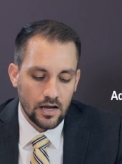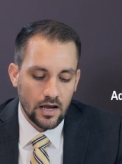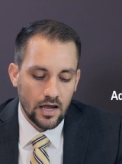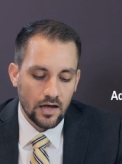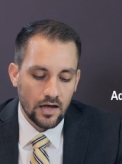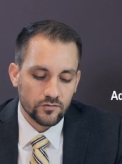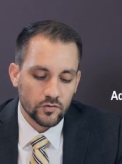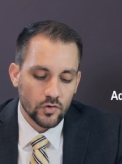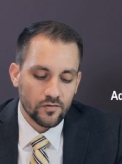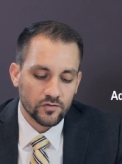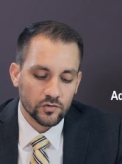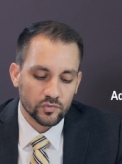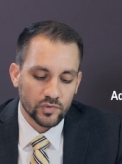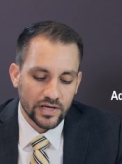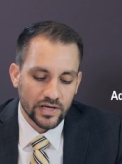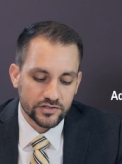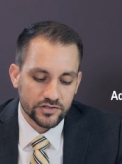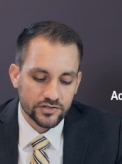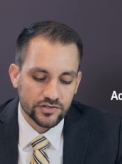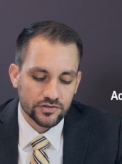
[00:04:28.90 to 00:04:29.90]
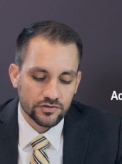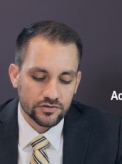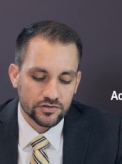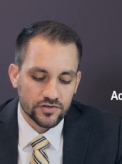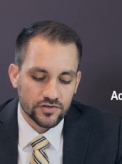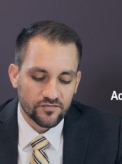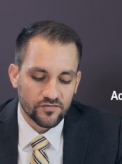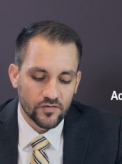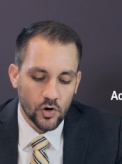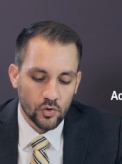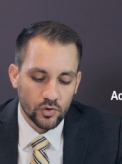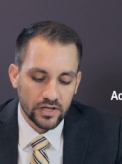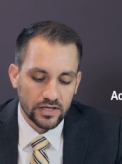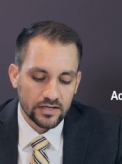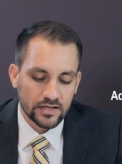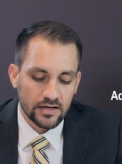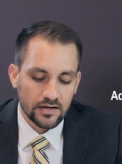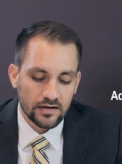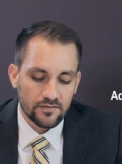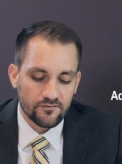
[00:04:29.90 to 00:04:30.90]
Have you ever registered to vote
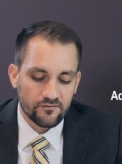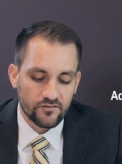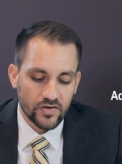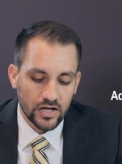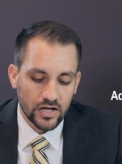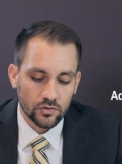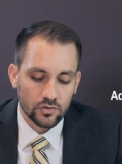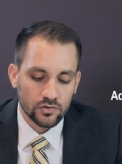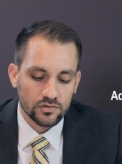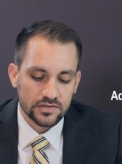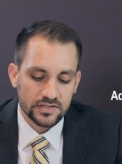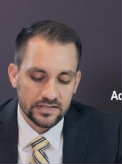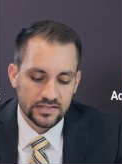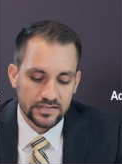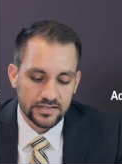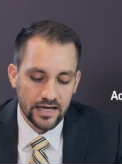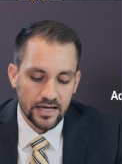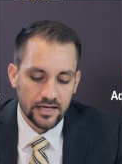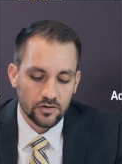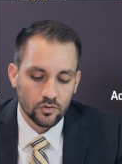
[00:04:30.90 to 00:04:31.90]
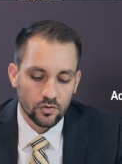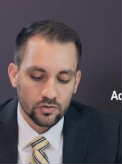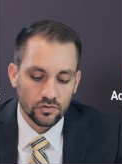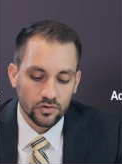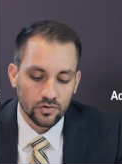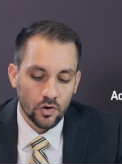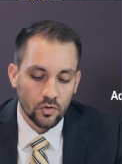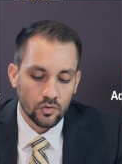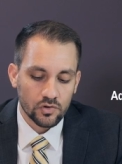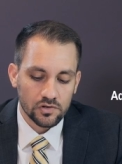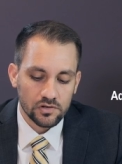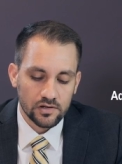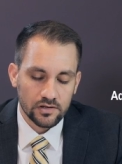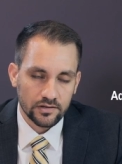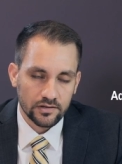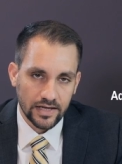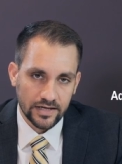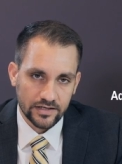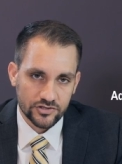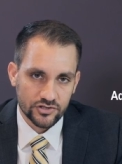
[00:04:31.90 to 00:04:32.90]
in any federal, state, or local
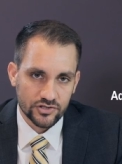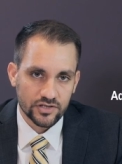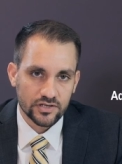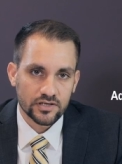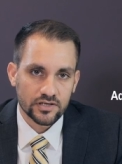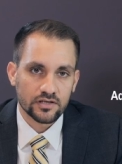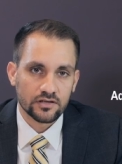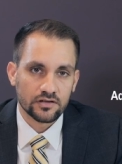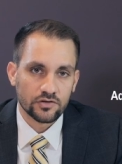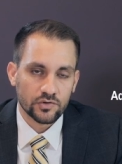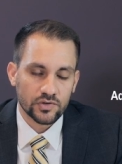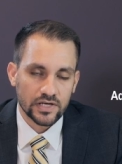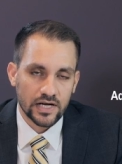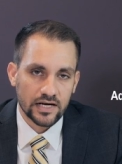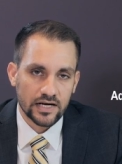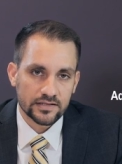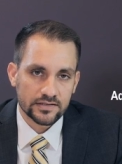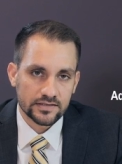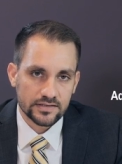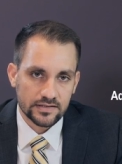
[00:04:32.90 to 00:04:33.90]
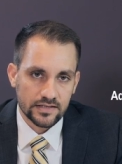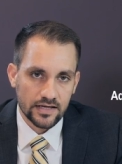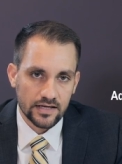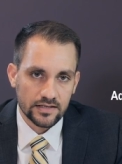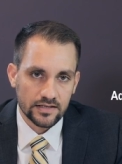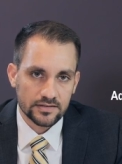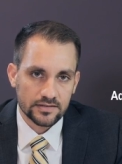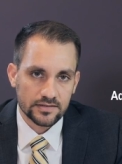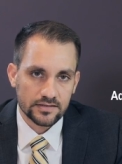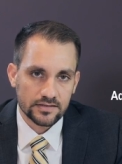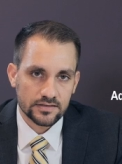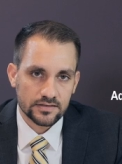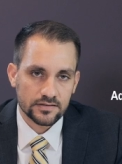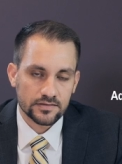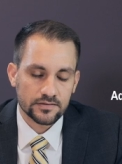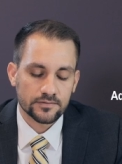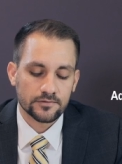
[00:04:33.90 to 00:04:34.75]
election in the United States?